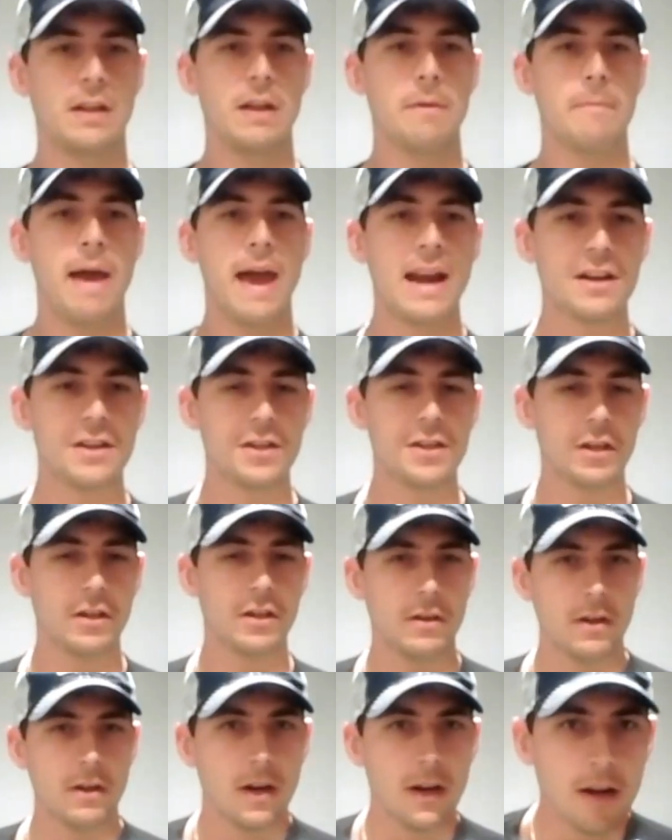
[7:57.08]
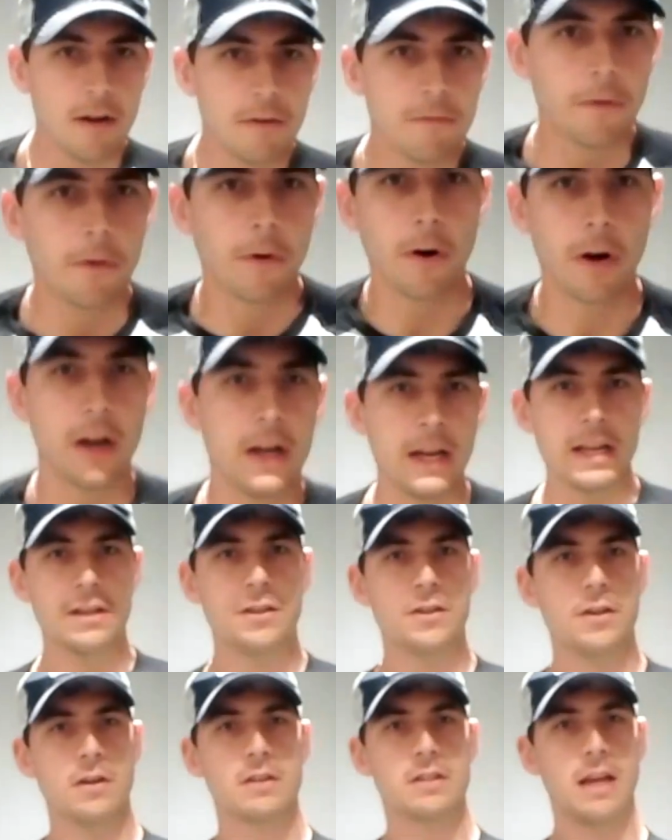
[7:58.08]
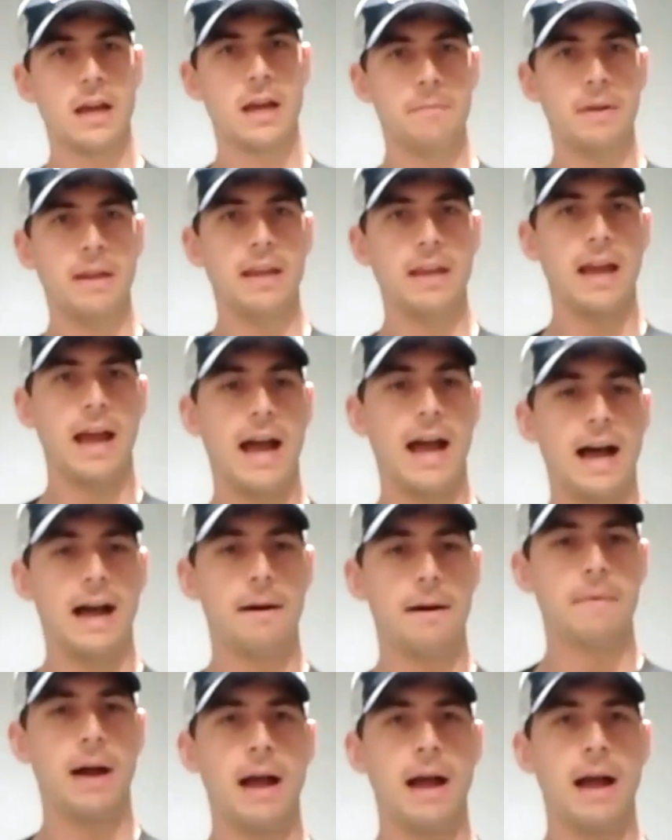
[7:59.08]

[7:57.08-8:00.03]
manager for an insurance company. I